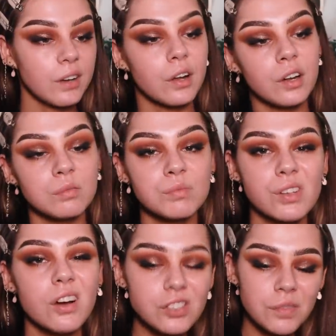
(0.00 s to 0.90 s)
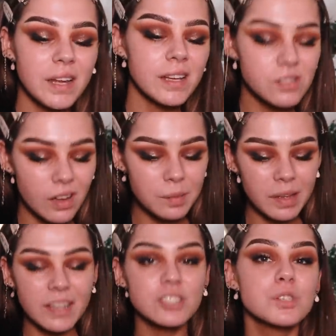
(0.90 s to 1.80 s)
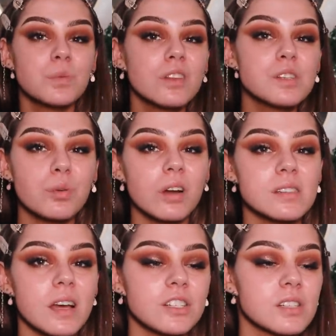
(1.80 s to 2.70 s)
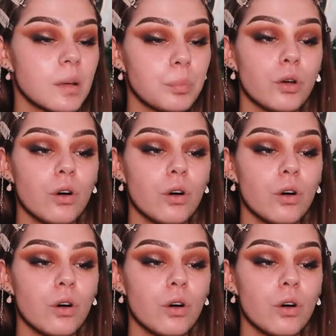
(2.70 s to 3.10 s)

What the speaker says: don't know. Mascaras don't really excite me. It's just one of those products that I just like put